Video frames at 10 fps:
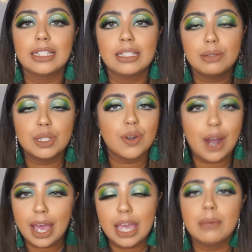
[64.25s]

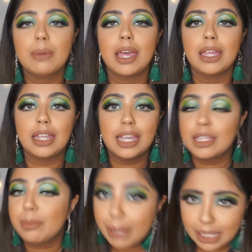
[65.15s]
subscribe and hit
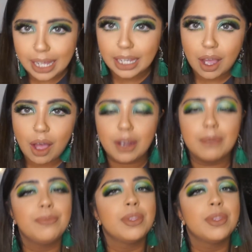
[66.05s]
the bell icon.